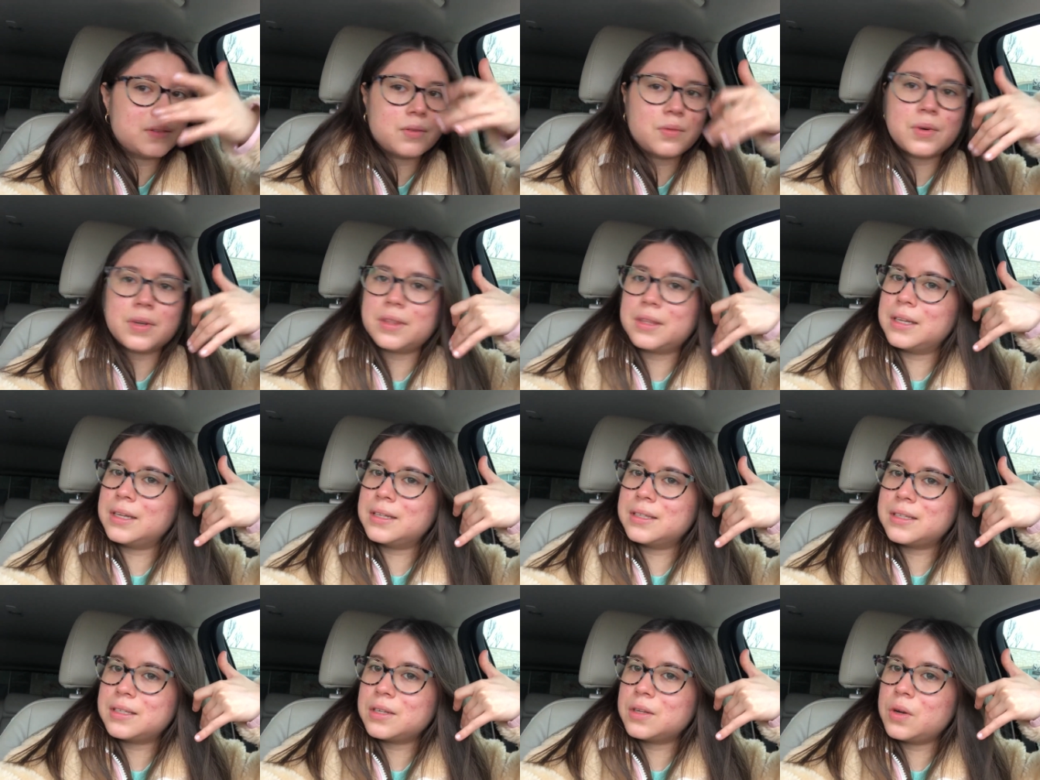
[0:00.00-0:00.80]
with
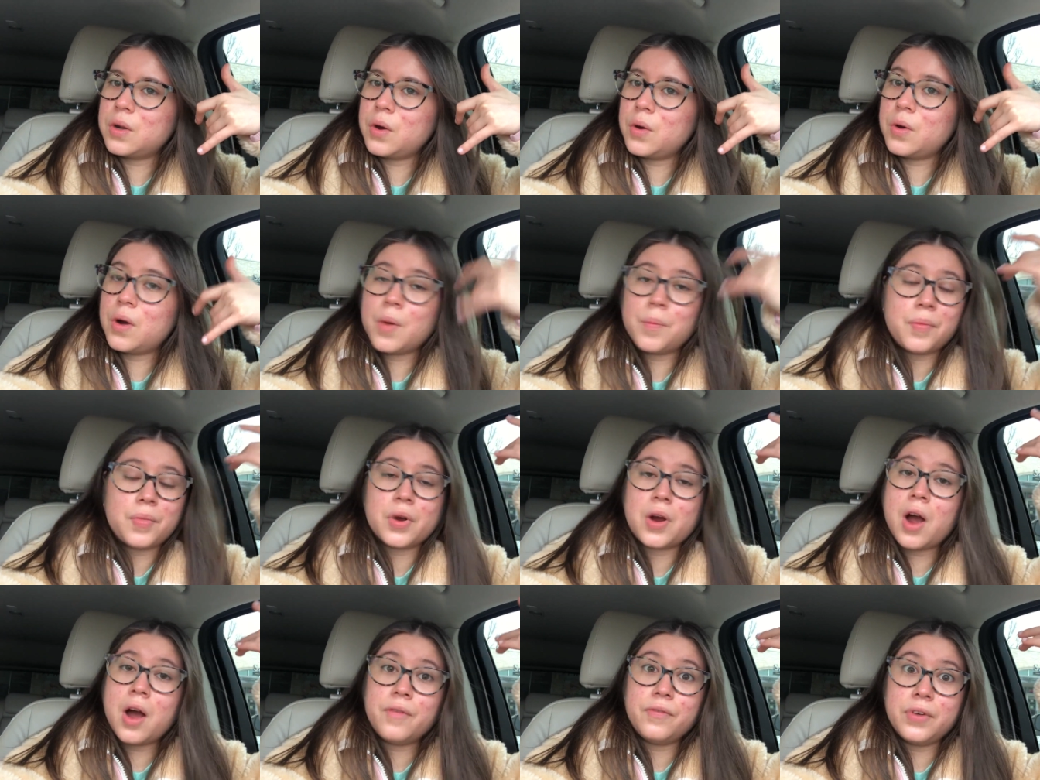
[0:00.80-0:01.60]
this, you know,
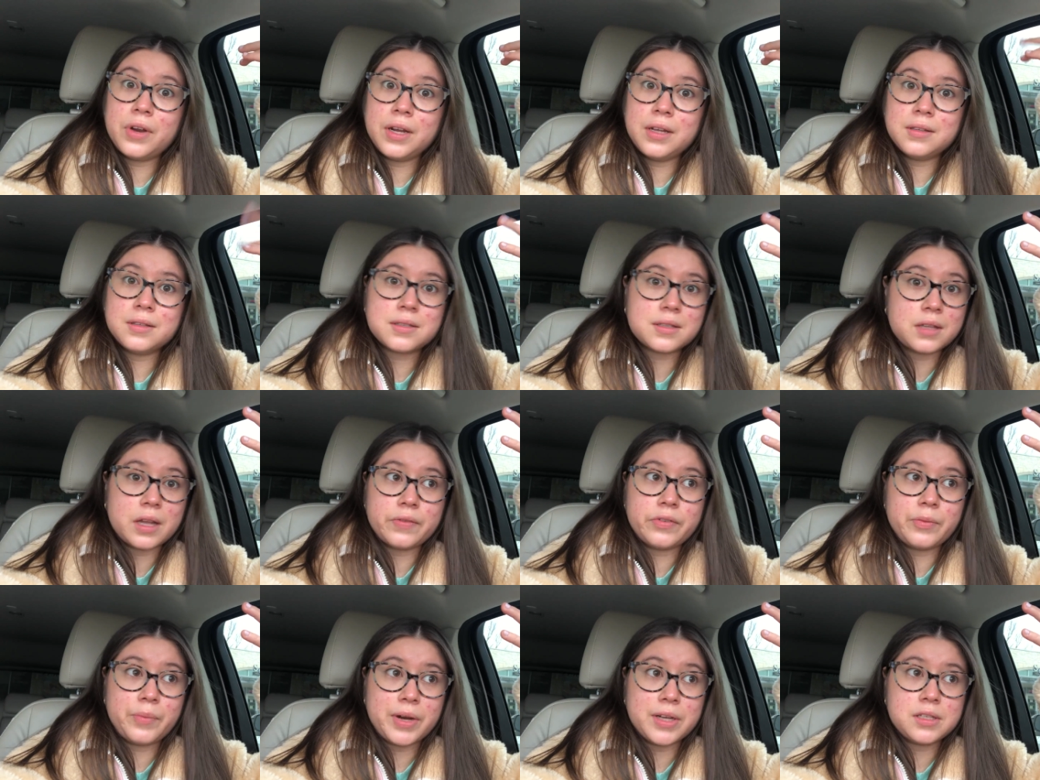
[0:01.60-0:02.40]
confidence,
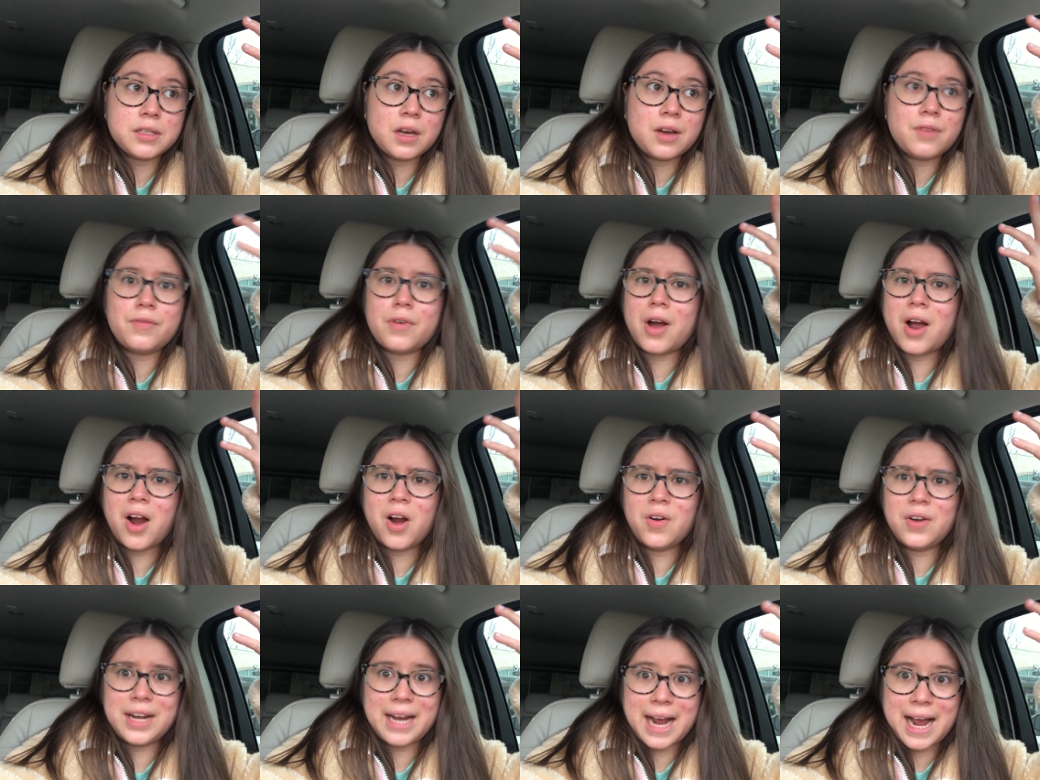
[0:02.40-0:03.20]
loving myself, I
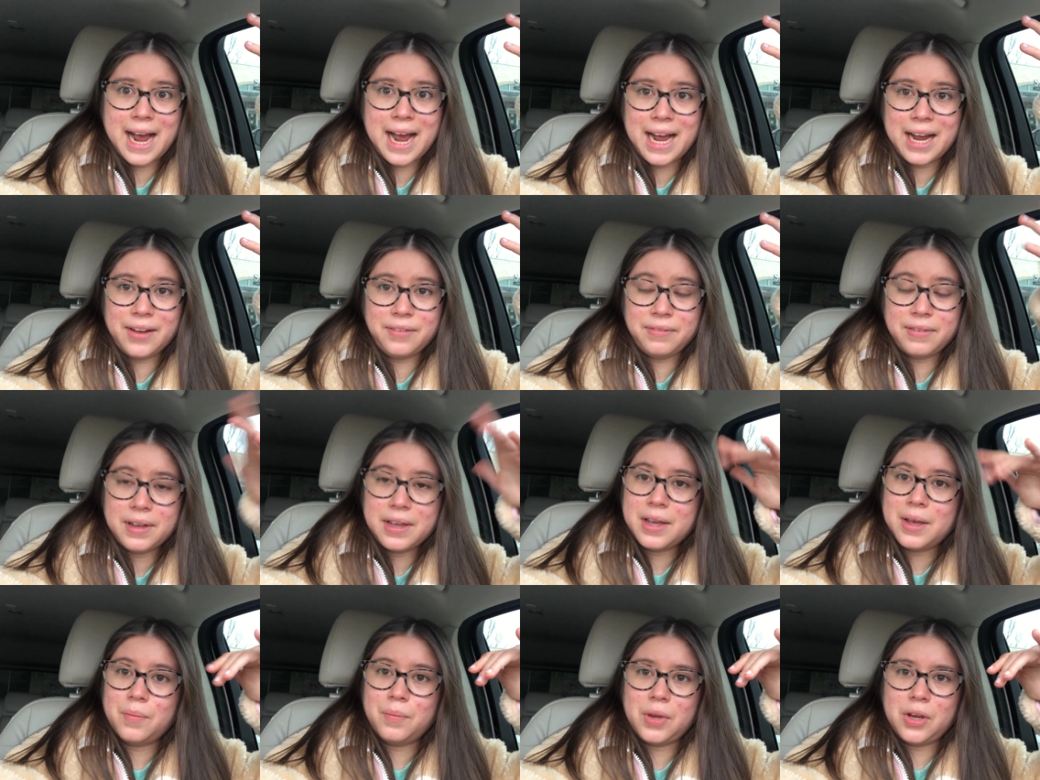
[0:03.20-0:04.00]
already have.
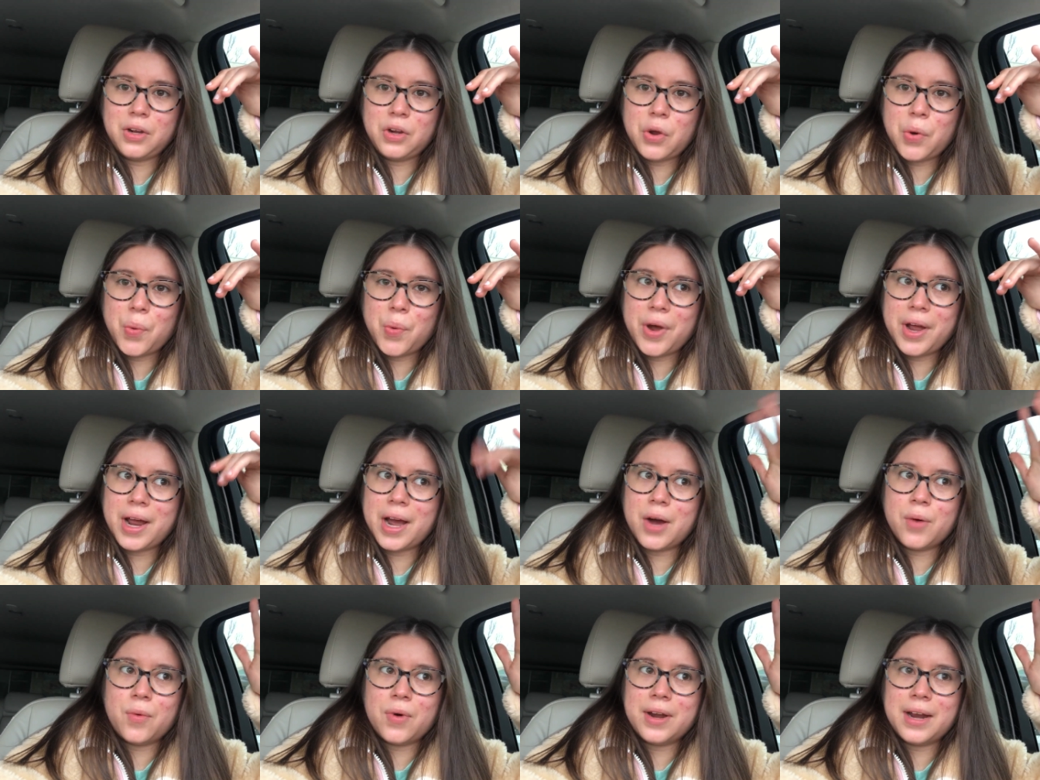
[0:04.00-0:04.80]
But you know what?
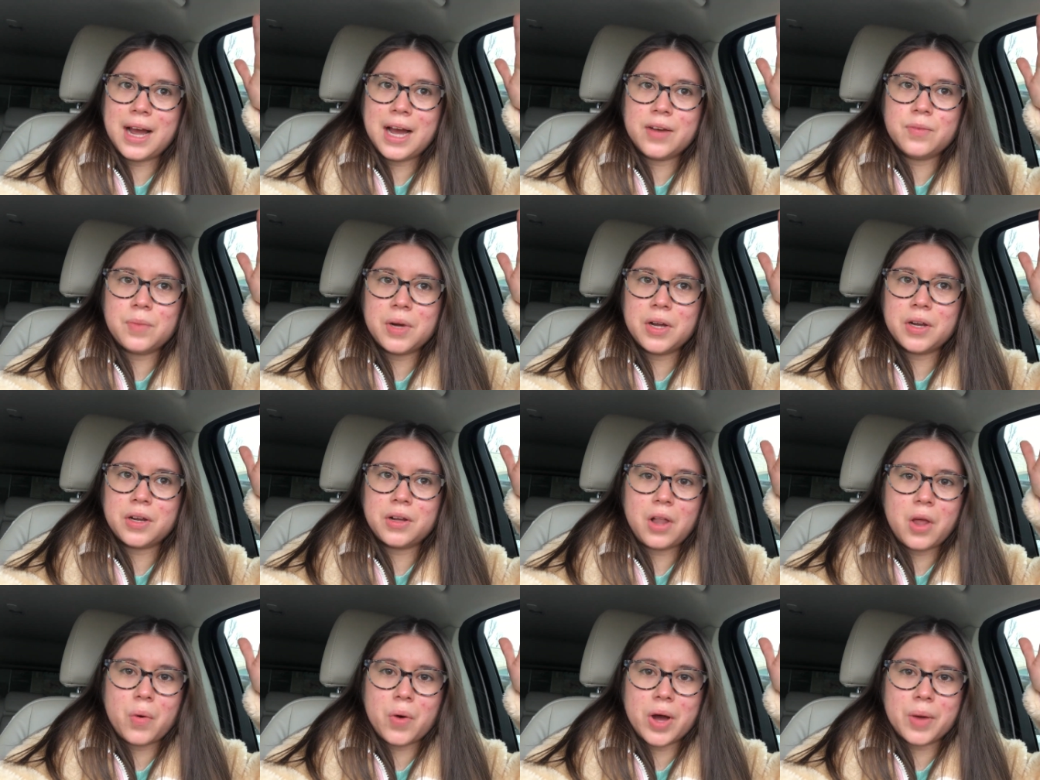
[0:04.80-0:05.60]
I wanna have my
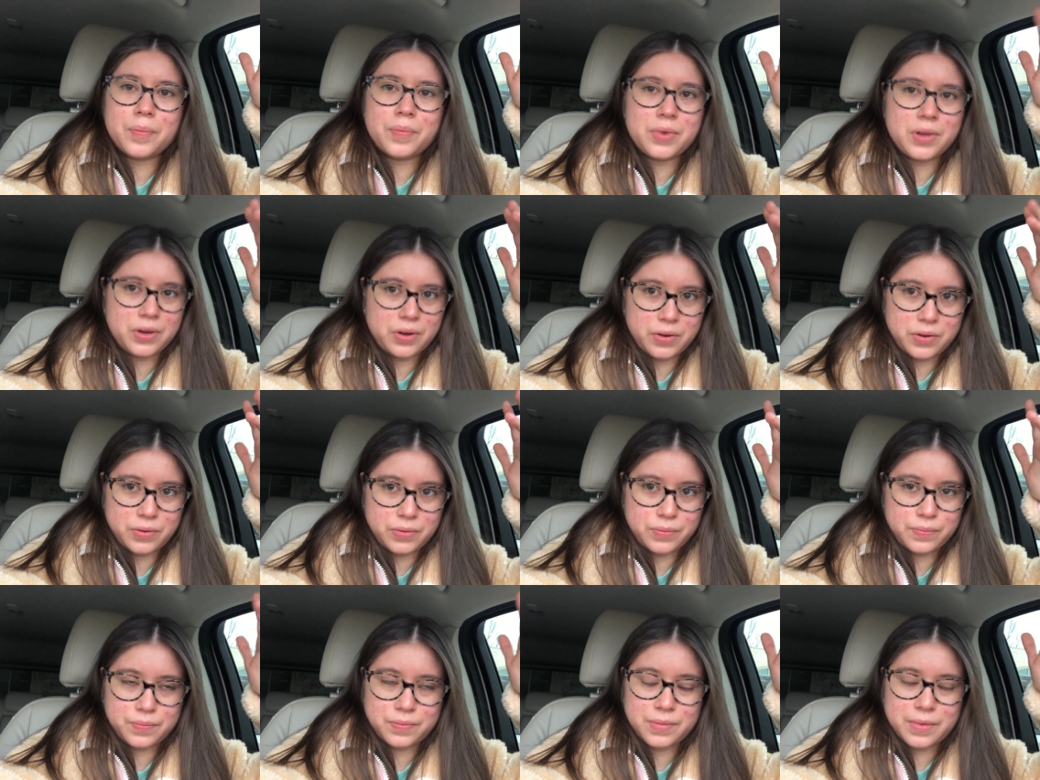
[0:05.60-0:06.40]
glow up, you
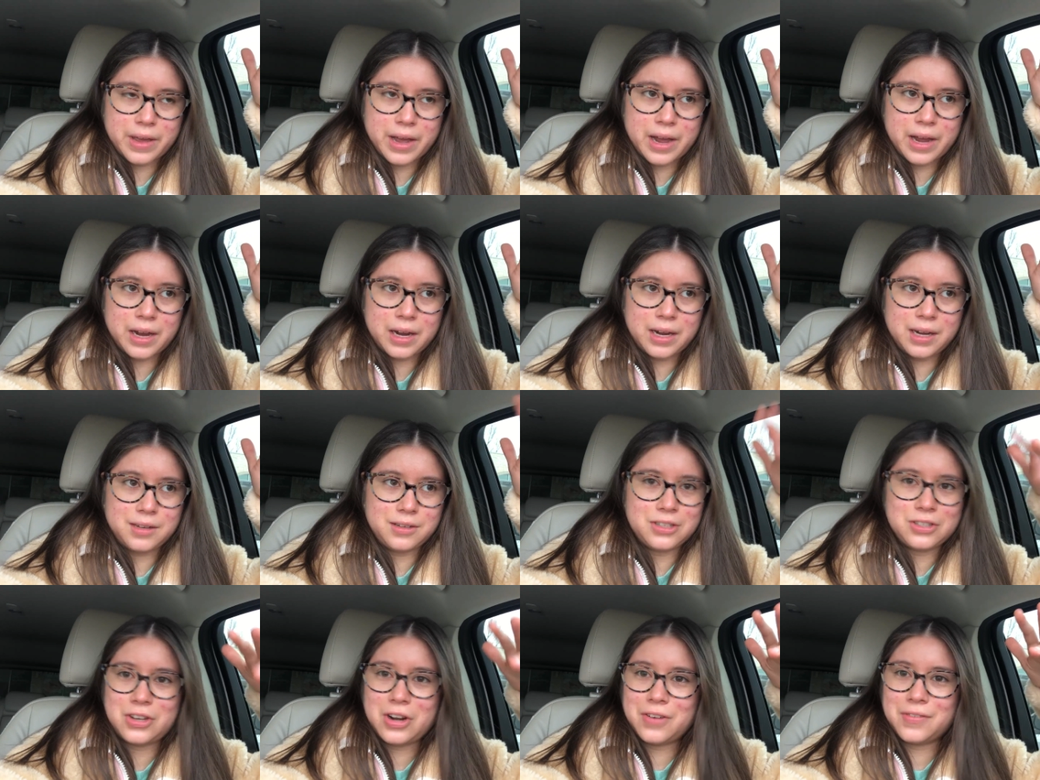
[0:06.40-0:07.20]
know, I
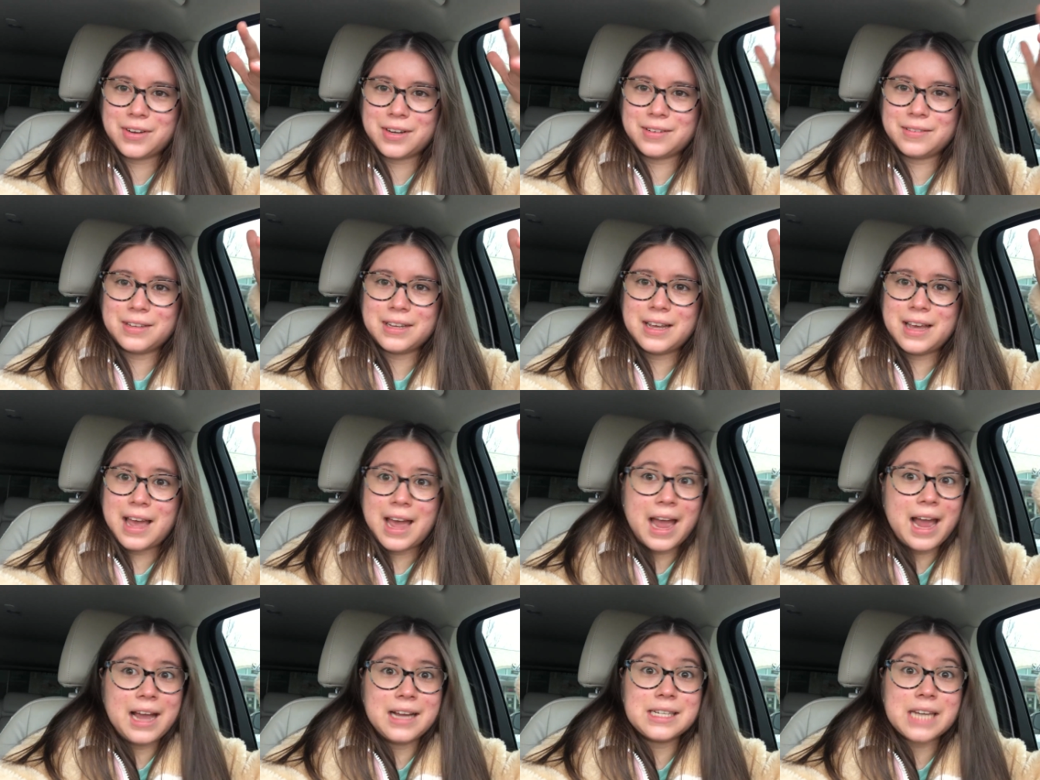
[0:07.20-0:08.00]
deserve it.
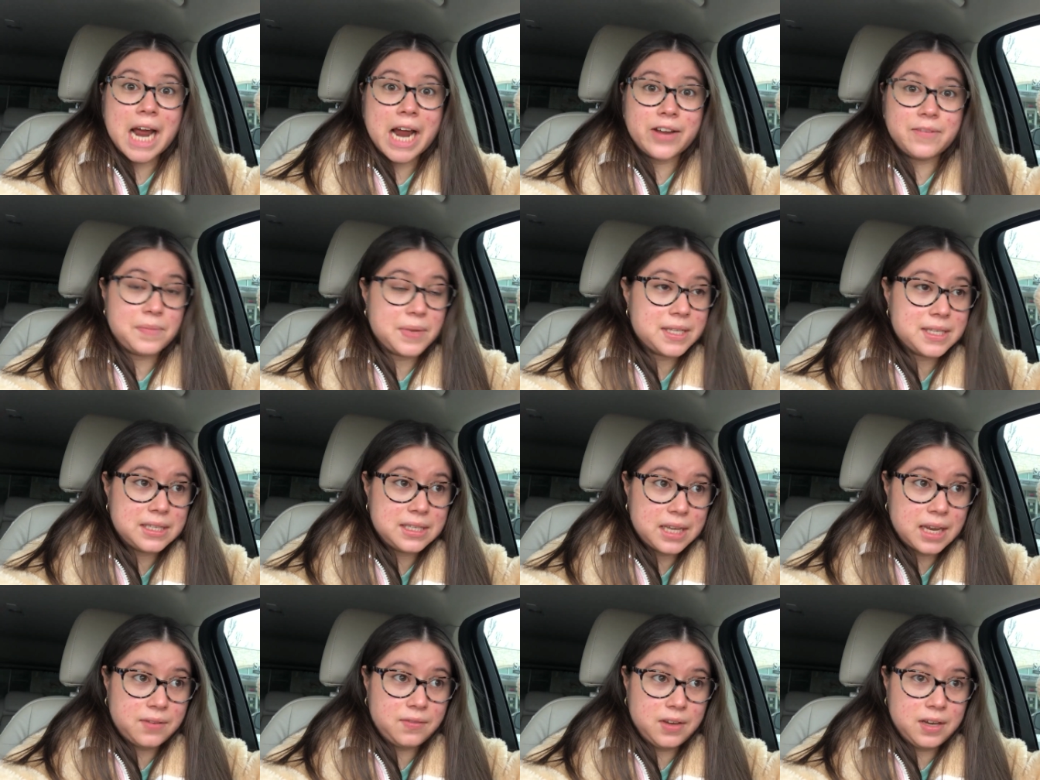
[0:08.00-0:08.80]
And I've been
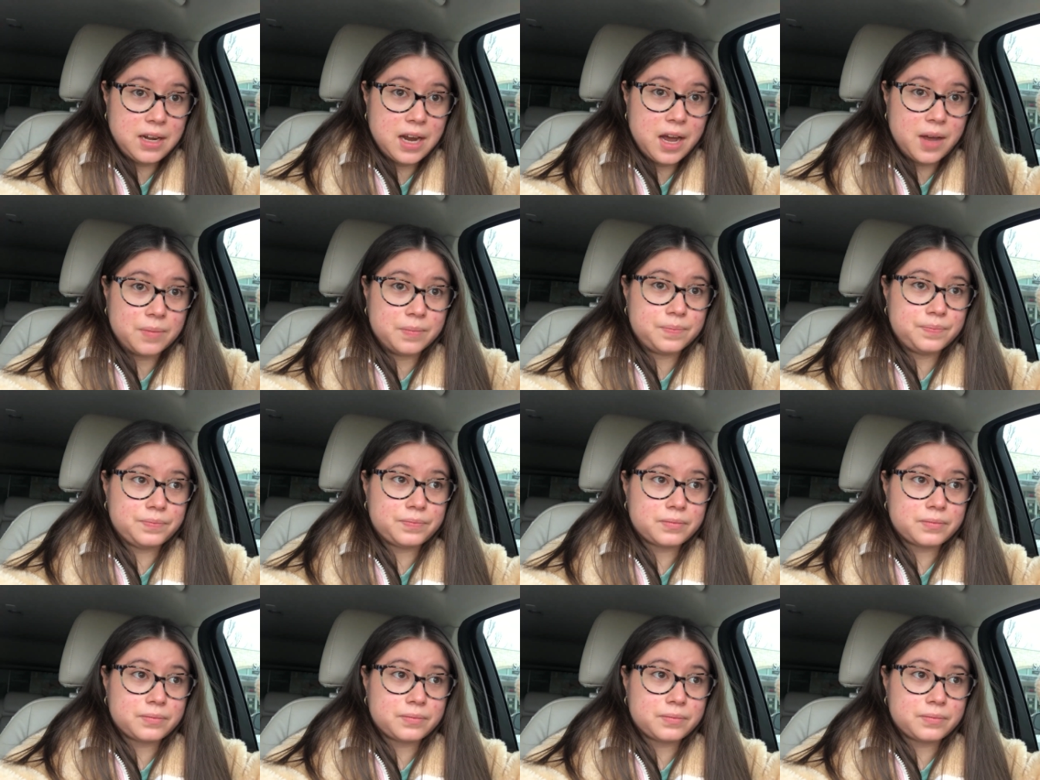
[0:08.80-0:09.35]
saving up.